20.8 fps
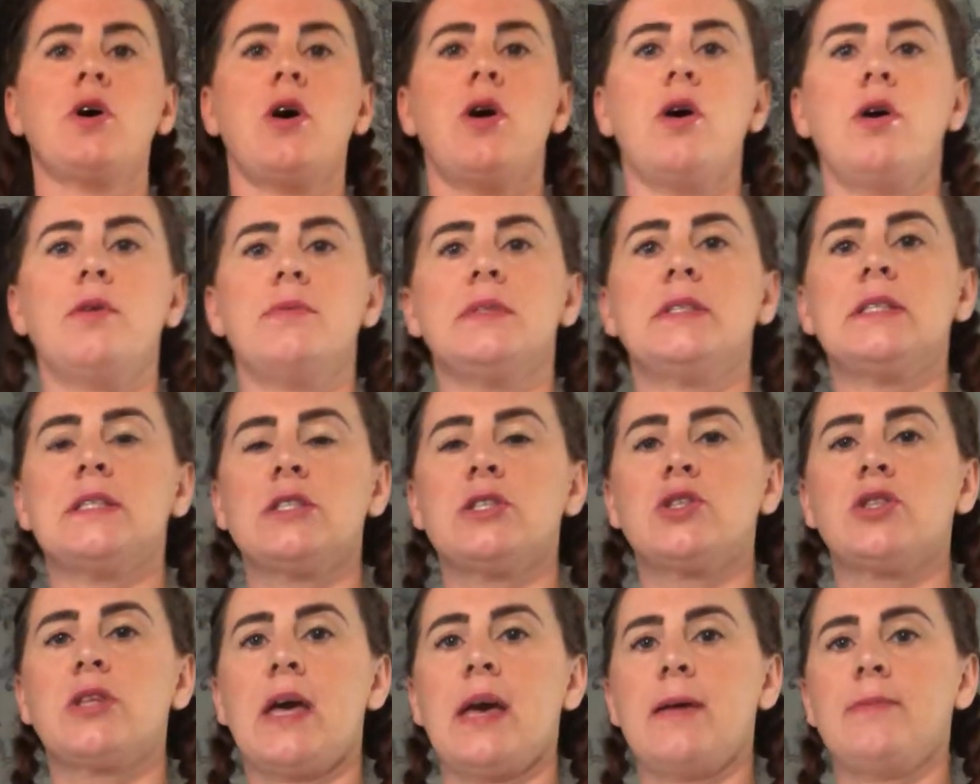arms. These are
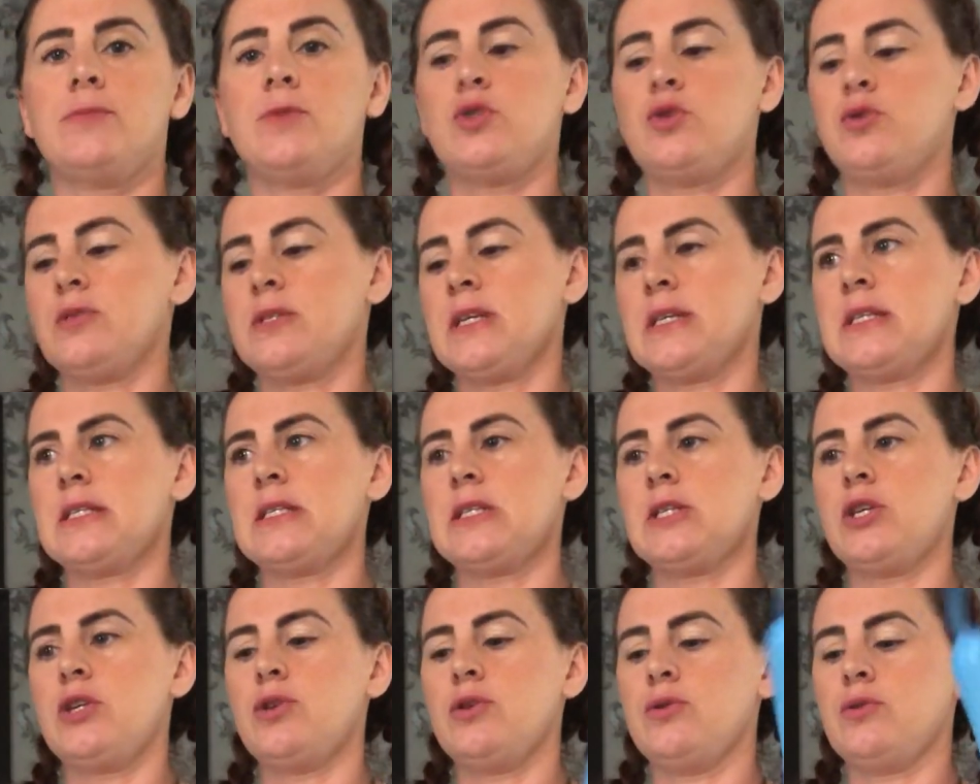
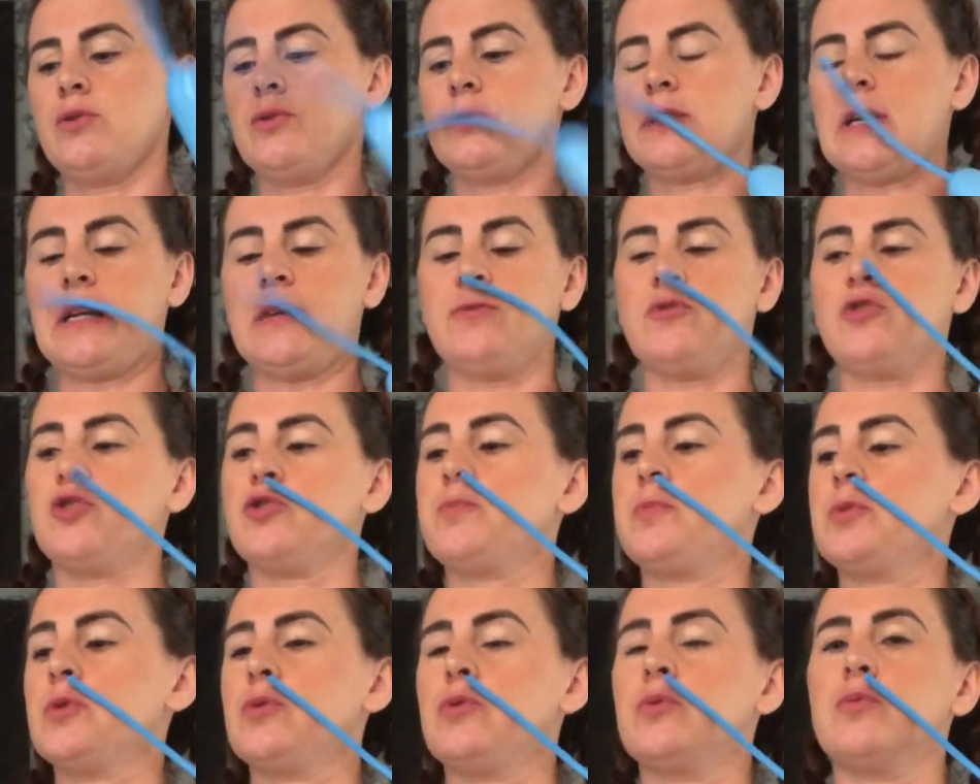260Qs, and I've
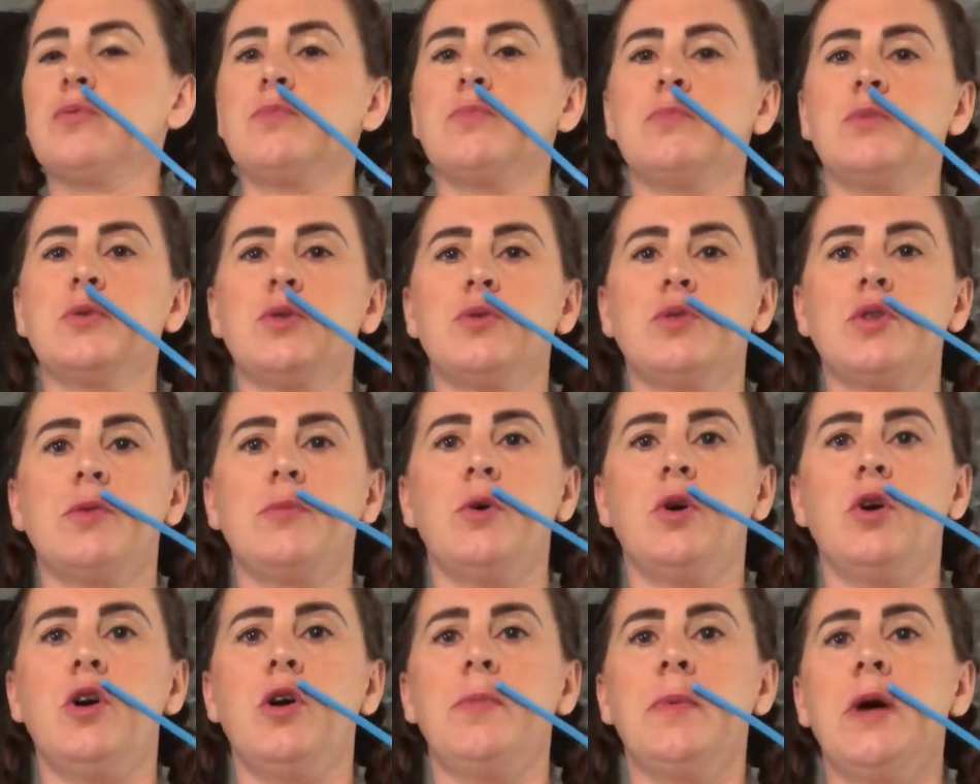just blew them
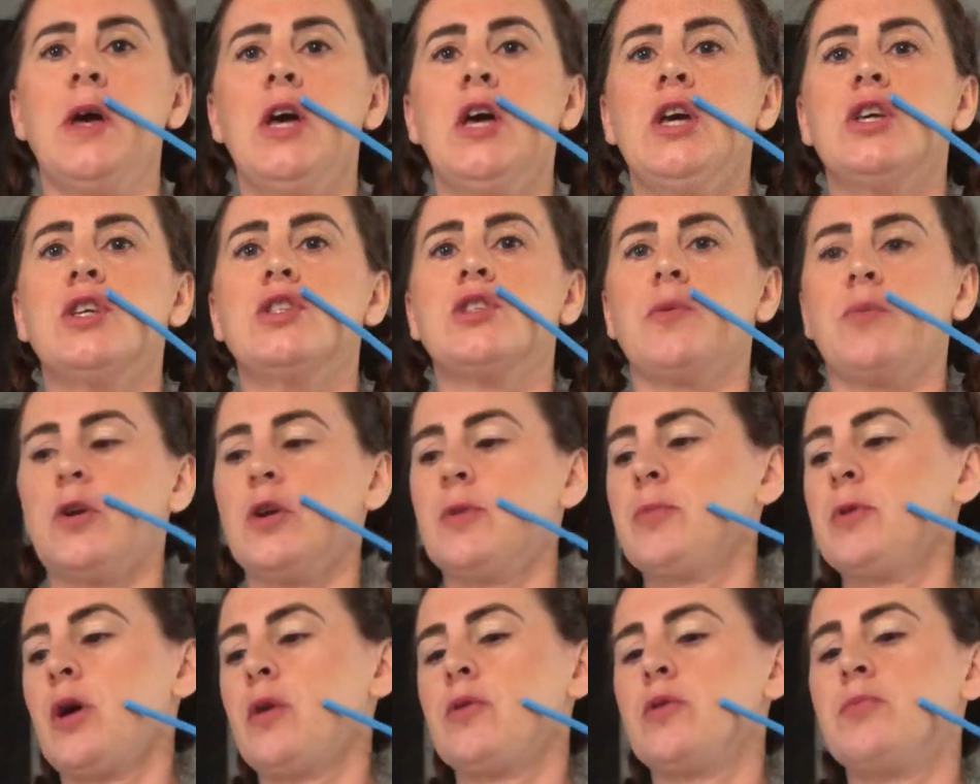up. You don't want to
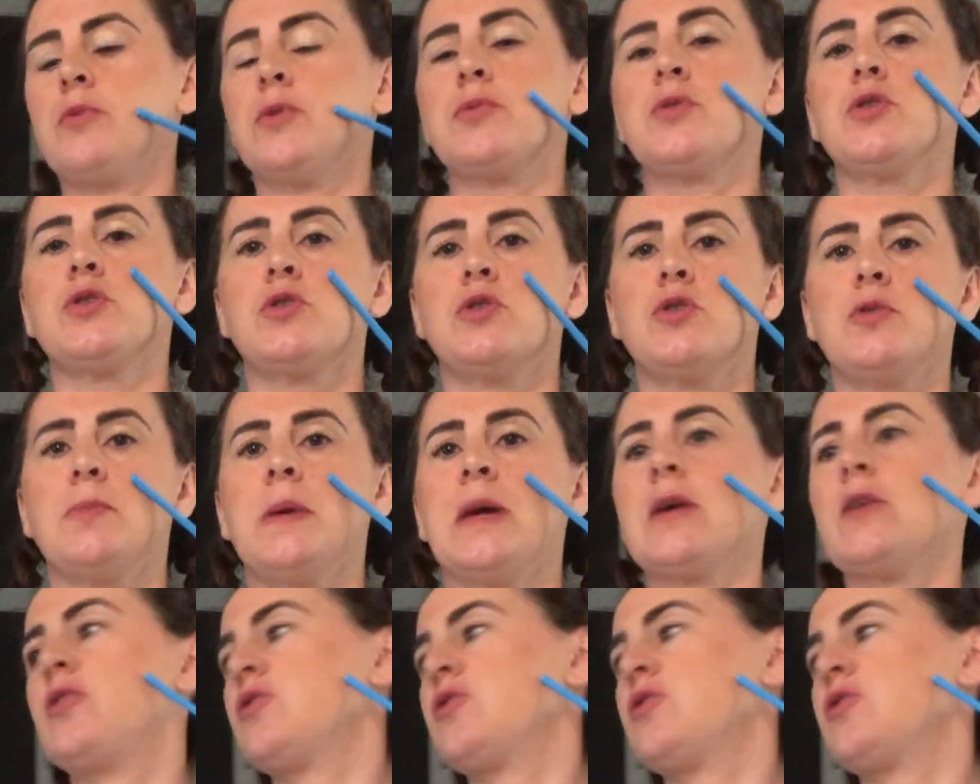blow them up too big